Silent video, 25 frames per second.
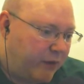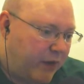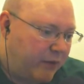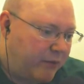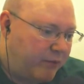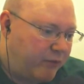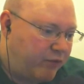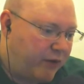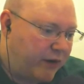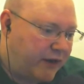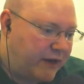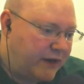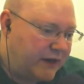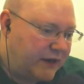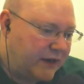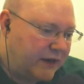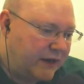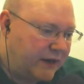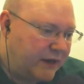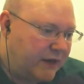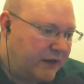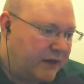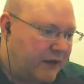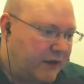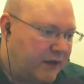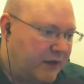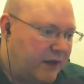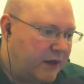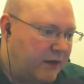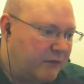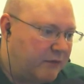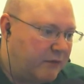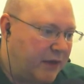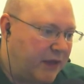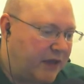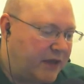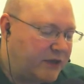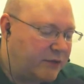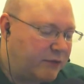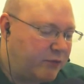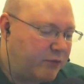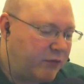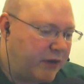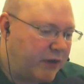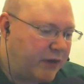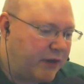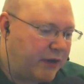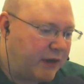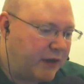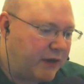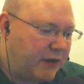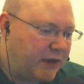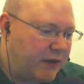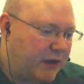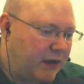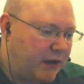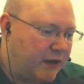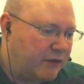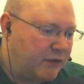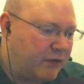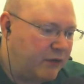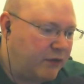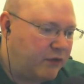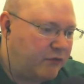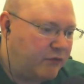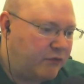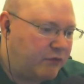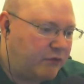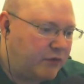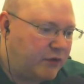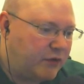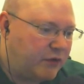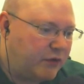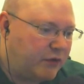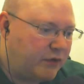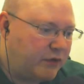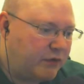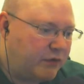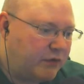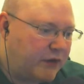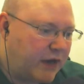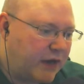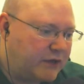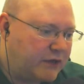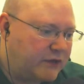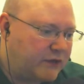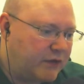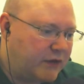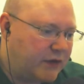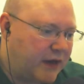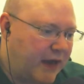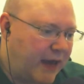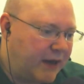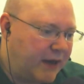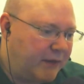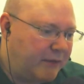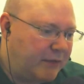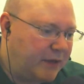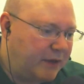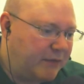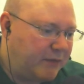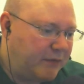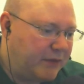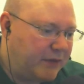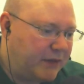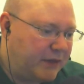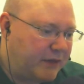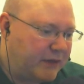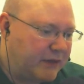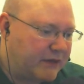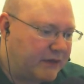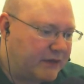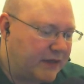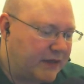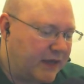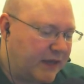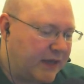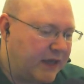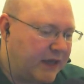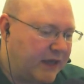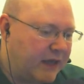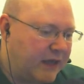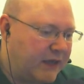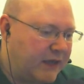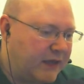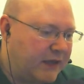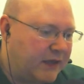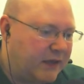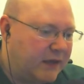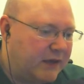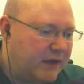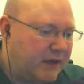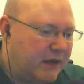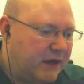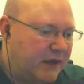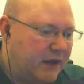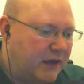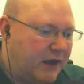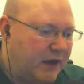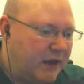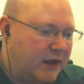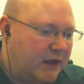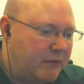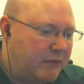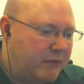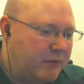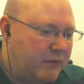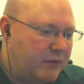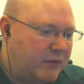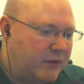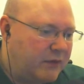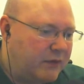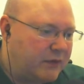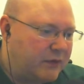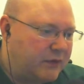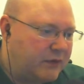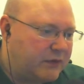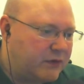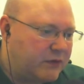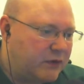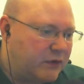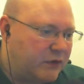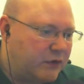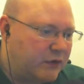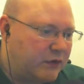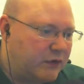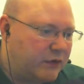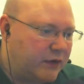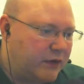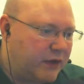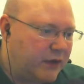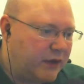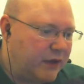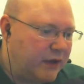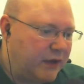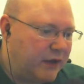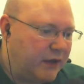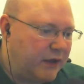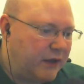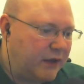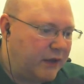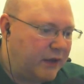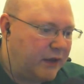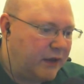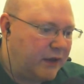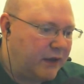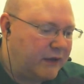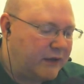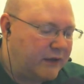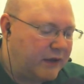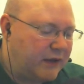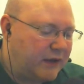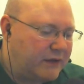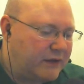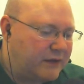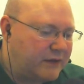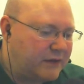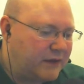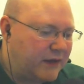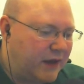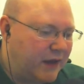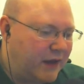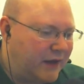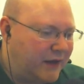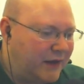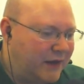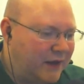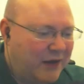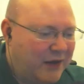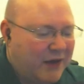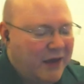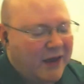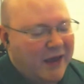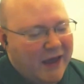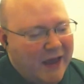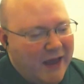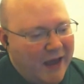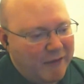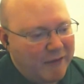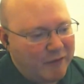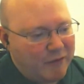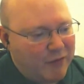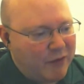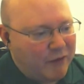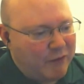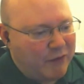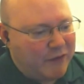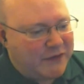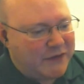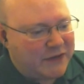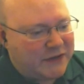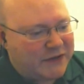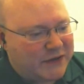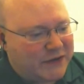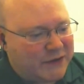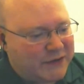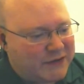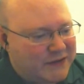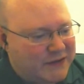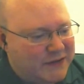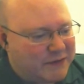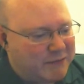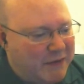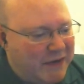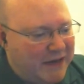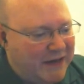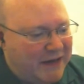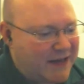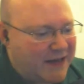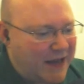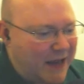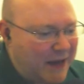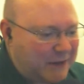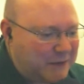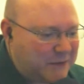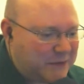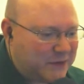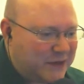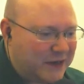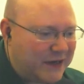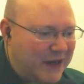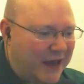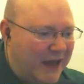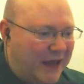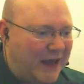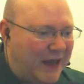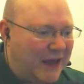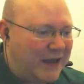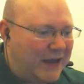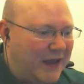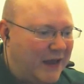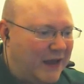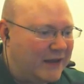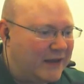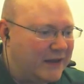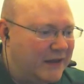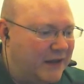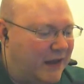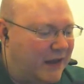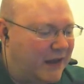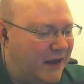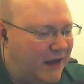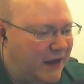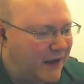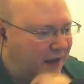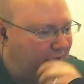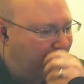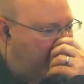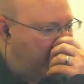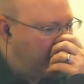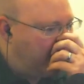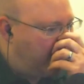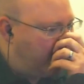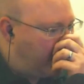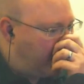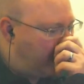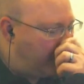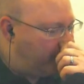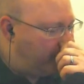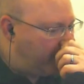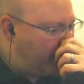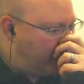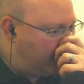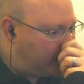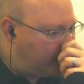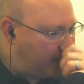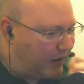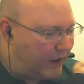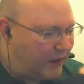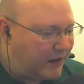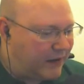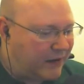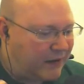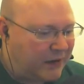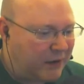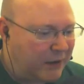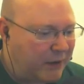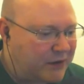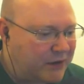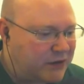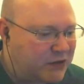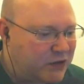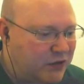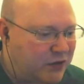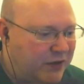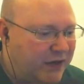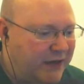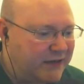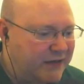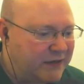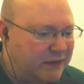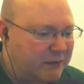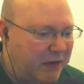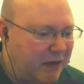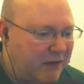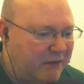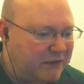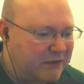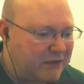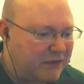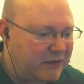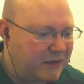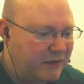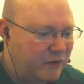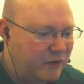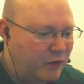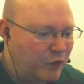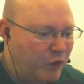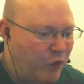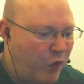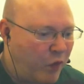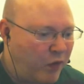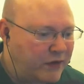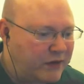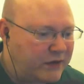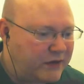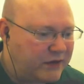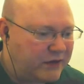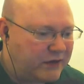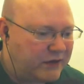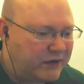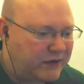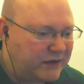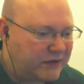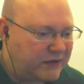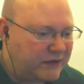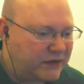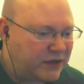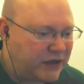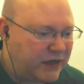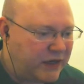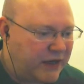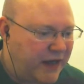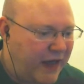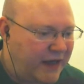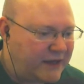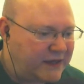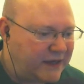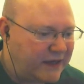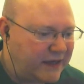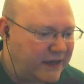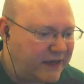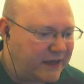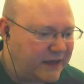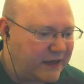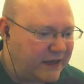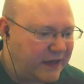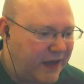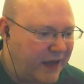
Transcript: predator, a major predator, and no natural enemy within the sea. So it's we've discussed this many times, and I'm intrigued about what genetic